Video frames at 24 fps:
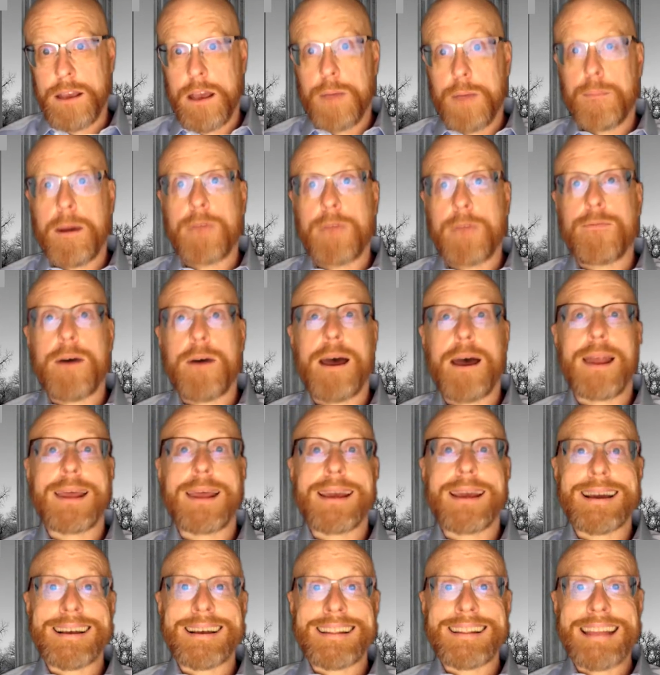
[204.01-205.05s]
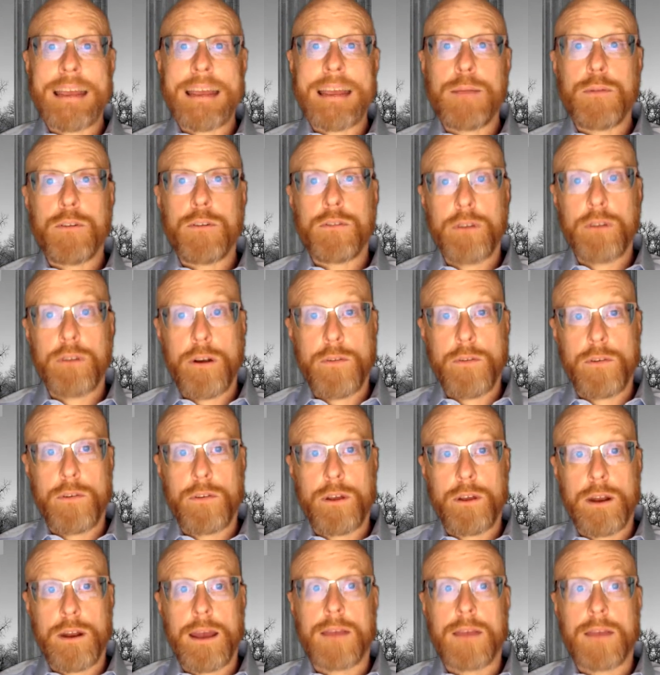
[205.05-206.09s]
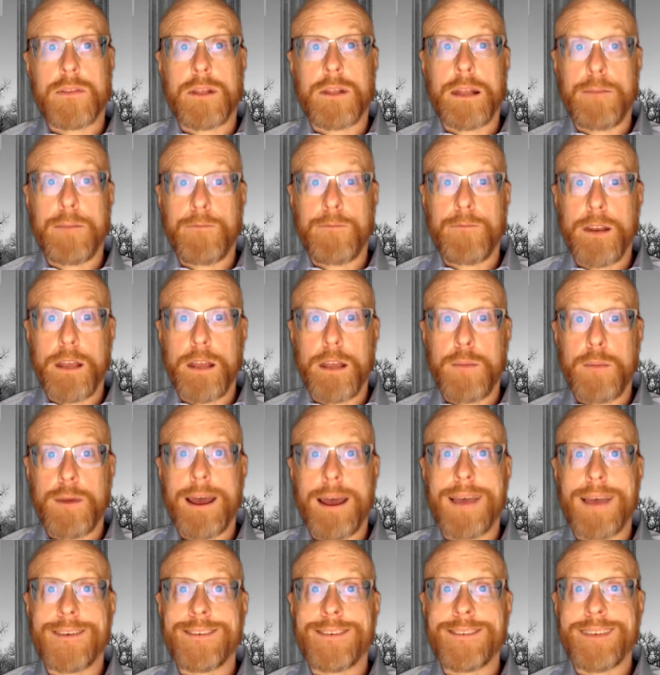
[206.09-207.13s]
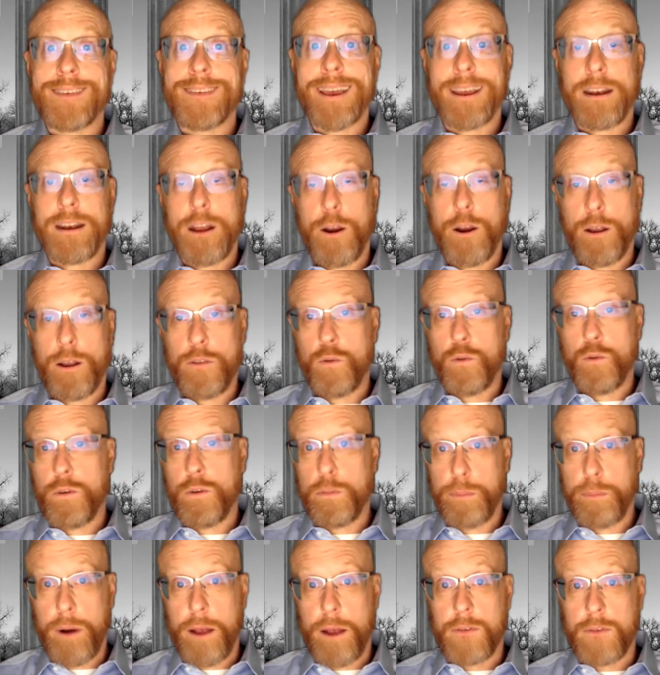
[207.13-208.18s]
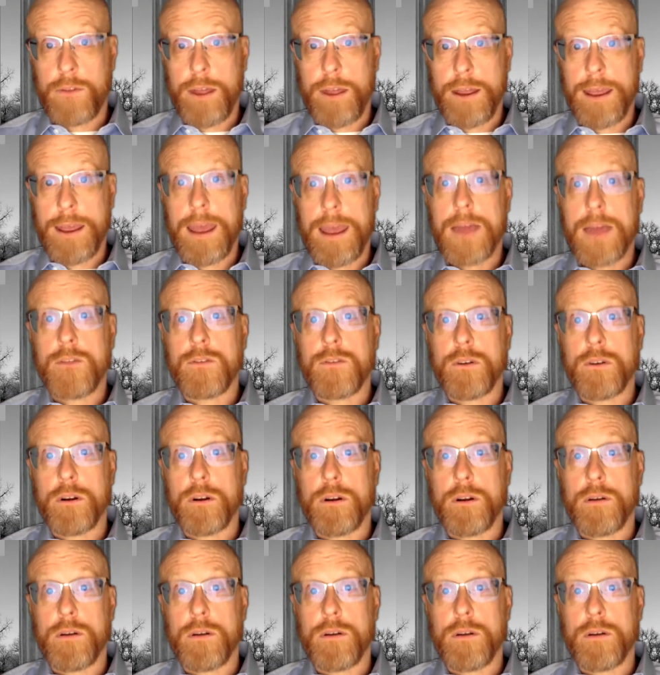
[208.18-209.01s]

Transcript: by filing a claim to Service Connect the lymphedema as secondary to his prostate cancer.